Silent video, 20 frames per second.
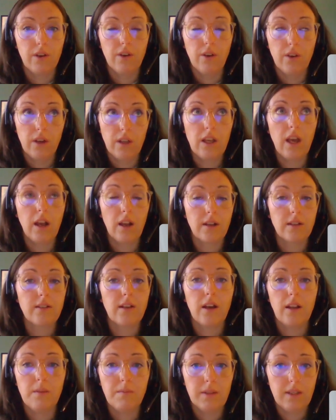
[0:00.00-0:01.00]
if you're a young
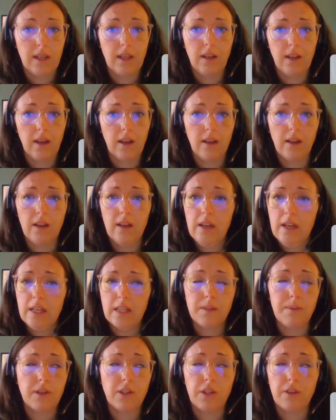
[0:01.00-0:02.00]
asylum seeker,
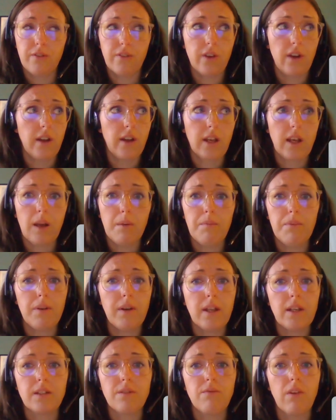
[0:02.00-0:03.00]
especially if you're
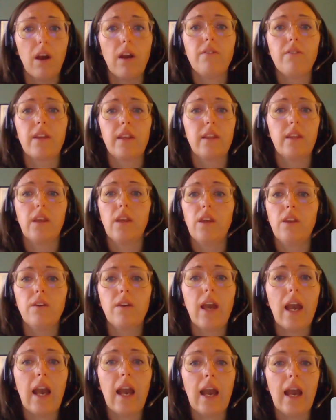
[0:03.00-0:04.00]
unaccompanied arriving in the
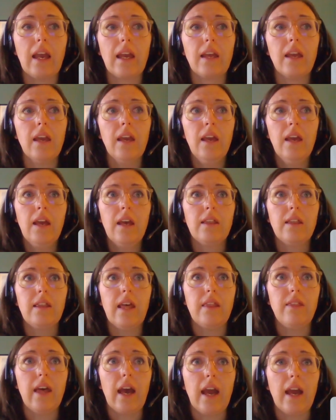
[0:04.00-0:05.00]
UK,
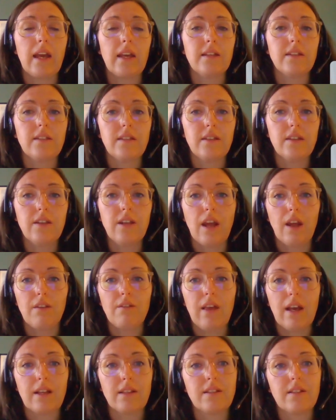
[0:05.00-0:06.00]
then that is, you know,
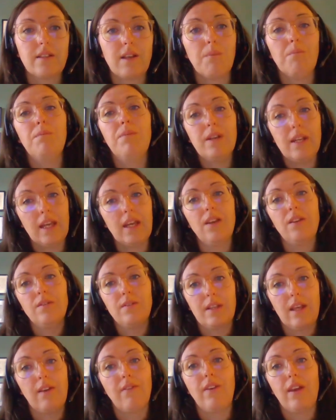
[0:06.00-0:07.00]
that's somebody
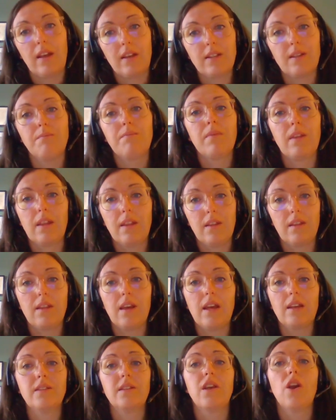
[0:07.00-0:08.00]
who's giving something
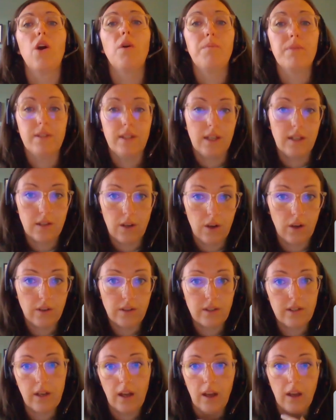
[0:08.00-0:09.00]
that is the opposite to
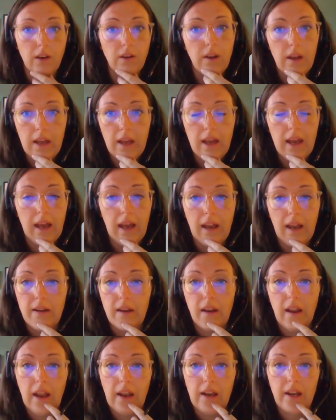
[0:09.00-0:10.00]
hostile.
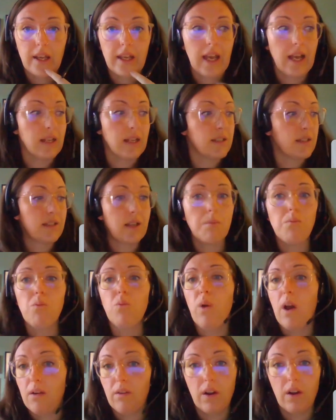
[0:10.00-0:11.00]
And I guess
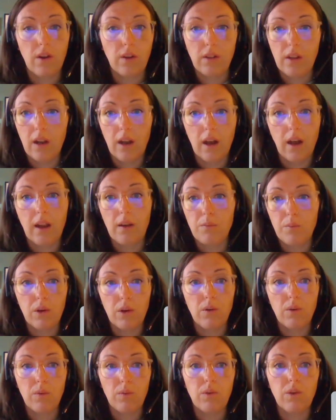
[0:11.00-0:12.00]
somewhere along the line
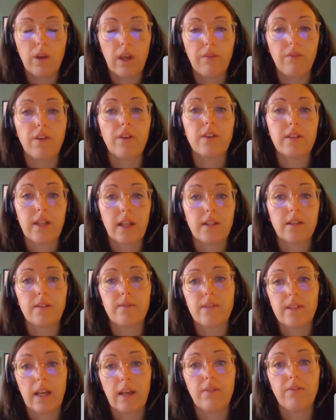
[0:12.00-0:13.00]
will give you a sense
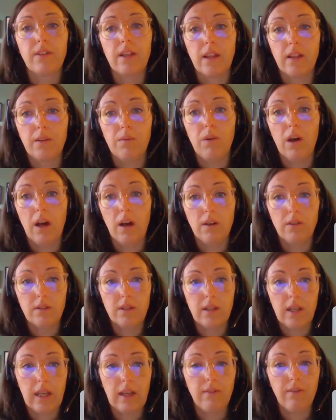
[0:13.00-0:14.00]
of safety in the world,
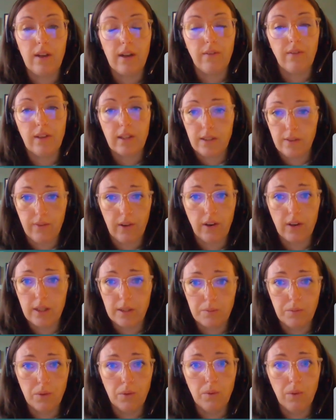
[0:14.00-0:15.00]
even if it's a very
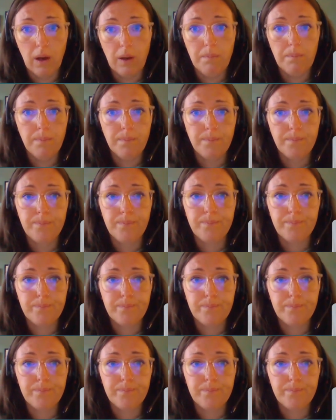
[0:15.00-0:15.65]
small one.